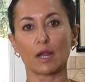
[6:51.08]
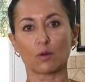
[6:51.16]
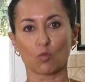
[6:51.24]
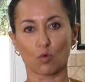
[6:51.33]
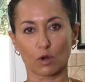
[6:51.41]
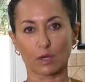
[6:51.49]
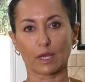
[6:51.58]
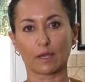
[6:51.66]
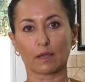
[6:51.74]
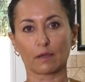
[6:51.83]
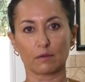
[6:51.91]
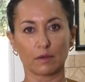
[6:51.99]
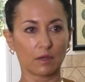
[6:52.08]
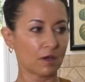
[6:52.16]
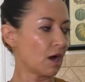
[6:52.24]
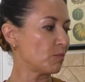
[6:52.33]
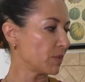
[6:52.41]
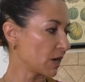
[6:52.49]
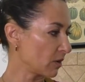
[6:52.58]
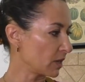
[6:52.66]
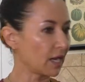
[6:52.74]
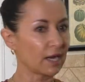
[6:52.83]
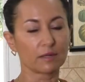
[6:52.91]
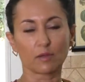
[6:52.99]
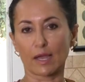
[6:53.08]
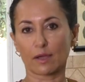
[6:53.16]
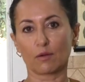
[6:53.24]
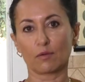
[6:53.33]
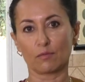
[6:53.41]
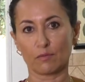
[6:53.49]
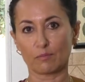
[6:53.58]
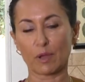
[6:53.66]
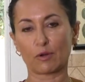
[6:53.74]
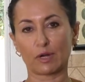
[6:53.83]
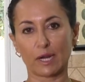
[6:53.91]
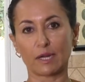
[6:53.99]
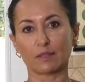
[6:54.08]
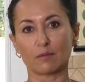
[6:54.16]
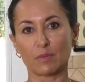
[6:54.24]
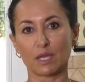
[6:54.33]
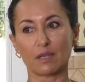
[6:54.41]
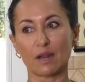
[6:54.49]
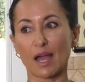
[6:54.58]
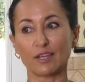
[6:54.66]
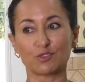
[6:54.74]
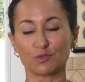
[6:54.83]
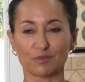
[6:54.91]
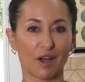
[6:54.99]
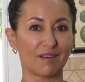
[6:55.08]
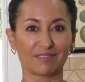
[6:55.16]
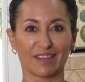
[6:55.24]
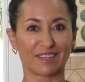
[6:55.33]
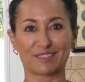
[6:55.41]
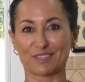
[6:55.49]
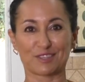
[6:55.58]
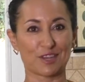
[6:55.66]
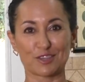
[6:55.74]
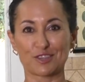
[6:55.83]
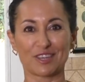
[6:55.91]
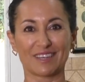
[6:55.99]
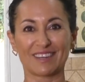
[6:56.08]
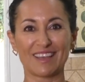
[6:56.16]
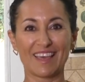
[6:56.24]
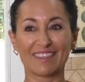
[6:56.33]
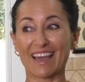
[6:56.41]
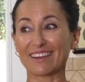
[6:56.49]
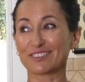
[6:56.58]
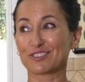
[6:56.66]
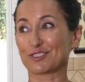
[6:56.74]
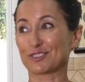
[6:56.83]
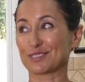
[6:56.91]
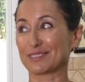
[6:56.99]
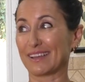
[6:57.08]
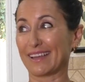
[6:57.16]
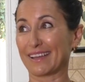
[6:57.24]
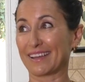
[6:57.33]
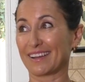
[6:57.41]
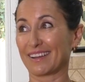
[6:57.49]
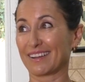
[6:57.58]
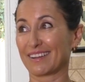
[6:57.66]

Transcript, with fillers: and working a marinade, like marinating the meat, I do not like to touch it. That is just like,